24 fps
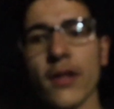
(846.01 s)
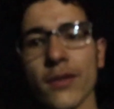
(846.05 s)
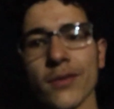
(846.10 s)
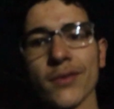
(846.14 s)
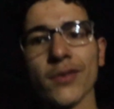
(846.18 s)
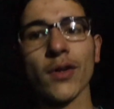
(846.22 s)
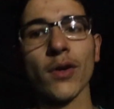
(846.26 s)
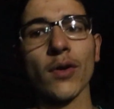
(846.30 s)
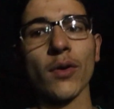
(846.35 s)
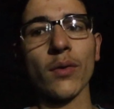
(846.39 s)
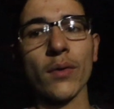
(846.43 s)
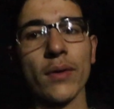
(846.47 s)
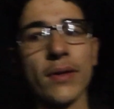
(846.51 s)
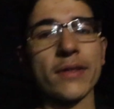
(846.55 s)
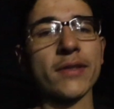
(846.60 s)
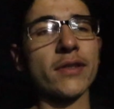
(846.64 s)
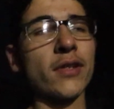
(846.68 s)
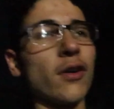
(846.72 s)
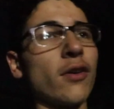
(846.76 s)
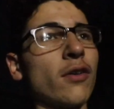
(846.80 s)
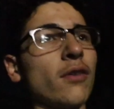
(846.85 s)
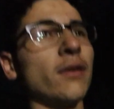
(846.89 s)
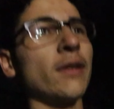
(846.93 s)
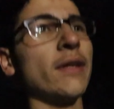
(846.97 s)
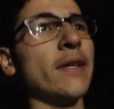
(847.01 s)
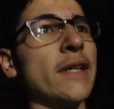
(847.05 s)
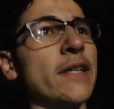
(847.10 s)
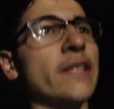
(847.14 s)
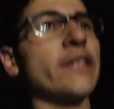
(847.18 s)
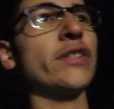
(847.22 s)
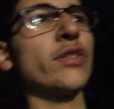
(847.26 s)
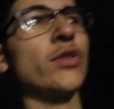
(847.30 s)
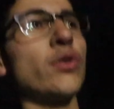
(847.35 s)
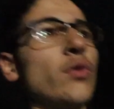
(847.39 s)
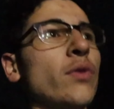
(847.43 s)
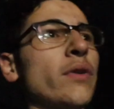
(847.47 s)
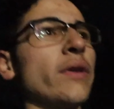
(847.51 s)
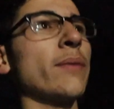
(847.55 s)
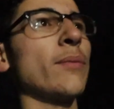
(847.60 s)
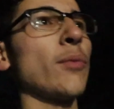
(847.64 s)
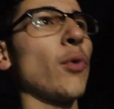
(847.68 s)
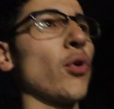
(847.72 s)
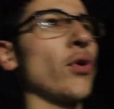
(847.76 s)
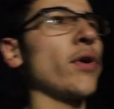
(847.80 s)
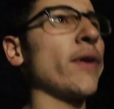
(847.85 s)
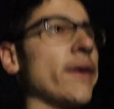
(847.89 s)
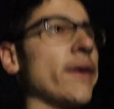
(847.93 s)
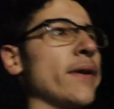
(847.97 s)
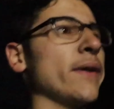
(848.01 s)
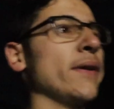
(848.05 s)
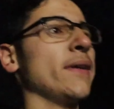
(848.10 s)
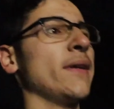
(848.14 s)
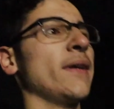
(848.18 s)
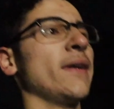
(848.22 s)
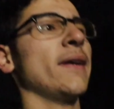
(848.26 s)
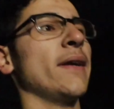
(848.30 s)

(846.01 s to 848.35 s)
So it's currently two in the morning.